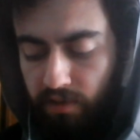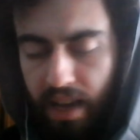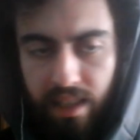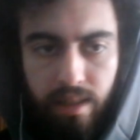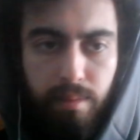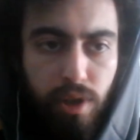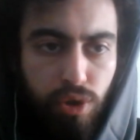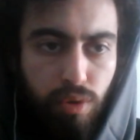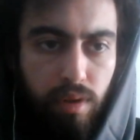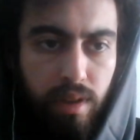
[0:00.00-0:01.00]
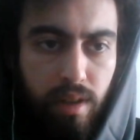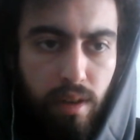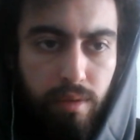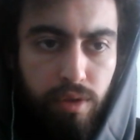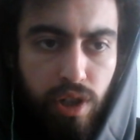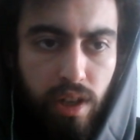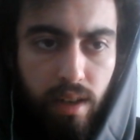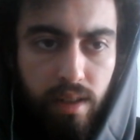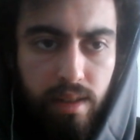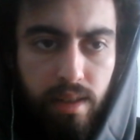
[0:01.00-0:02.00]
vast majority of
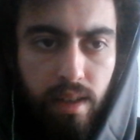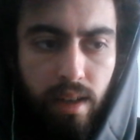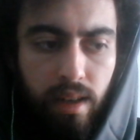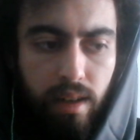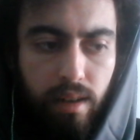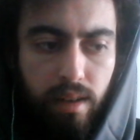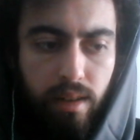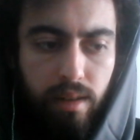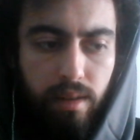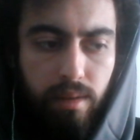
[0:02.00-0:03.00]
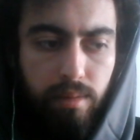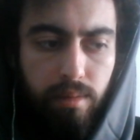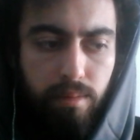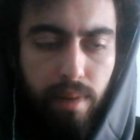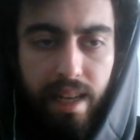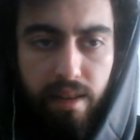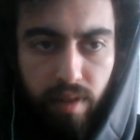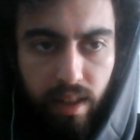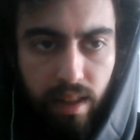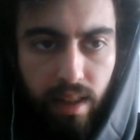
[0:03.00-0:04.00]
Shias
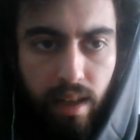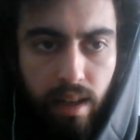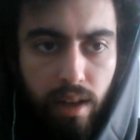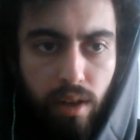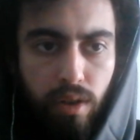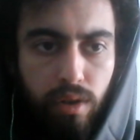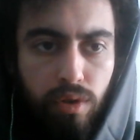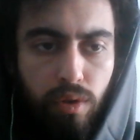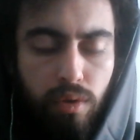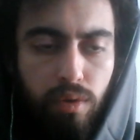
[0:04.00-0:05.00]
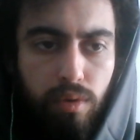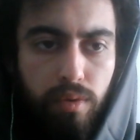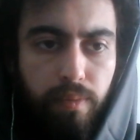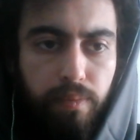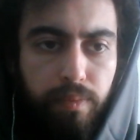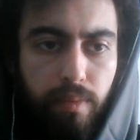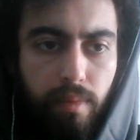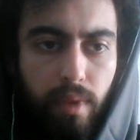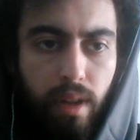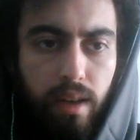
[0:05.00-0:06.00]
believe in. So
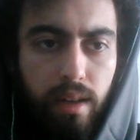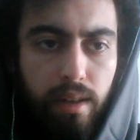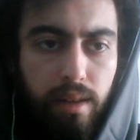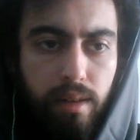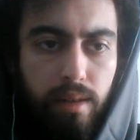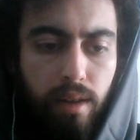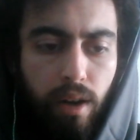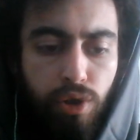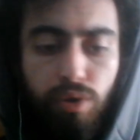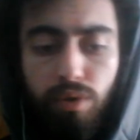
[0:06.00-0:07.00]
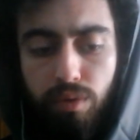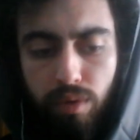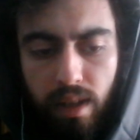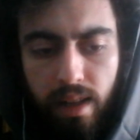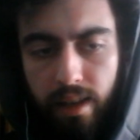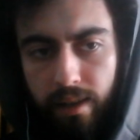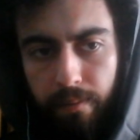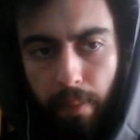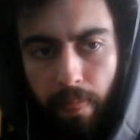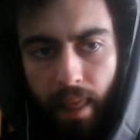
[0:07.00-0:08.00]
I should
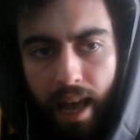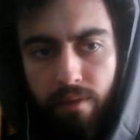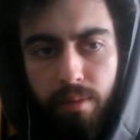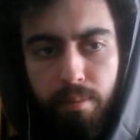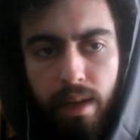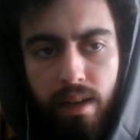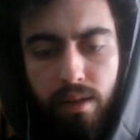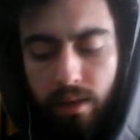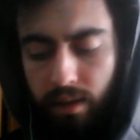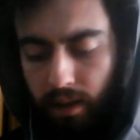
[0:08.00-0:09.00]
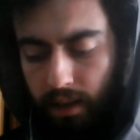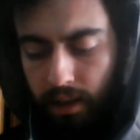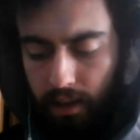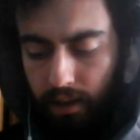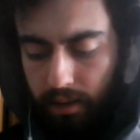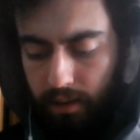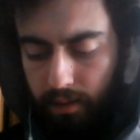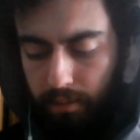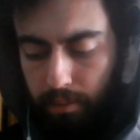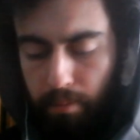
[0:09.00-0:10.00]
really have a better
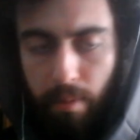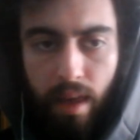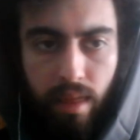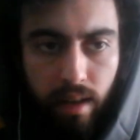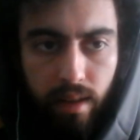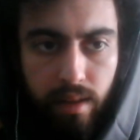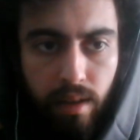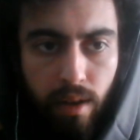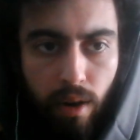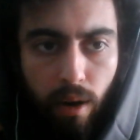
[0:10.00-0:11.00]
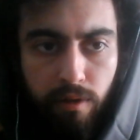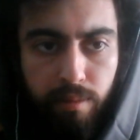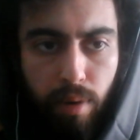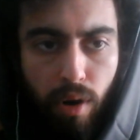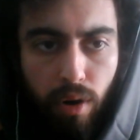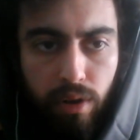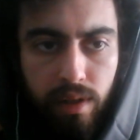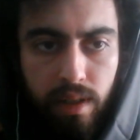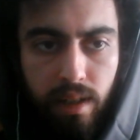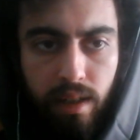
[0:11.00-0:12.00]
method of
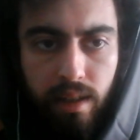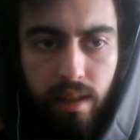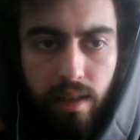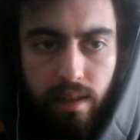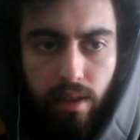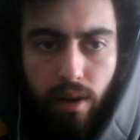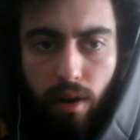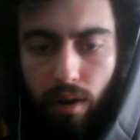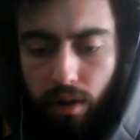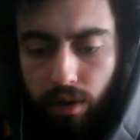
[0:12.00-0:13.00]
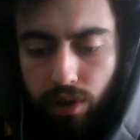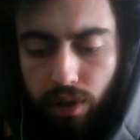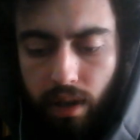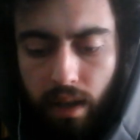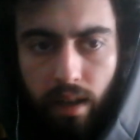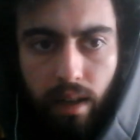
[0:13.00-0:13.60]
parsing these large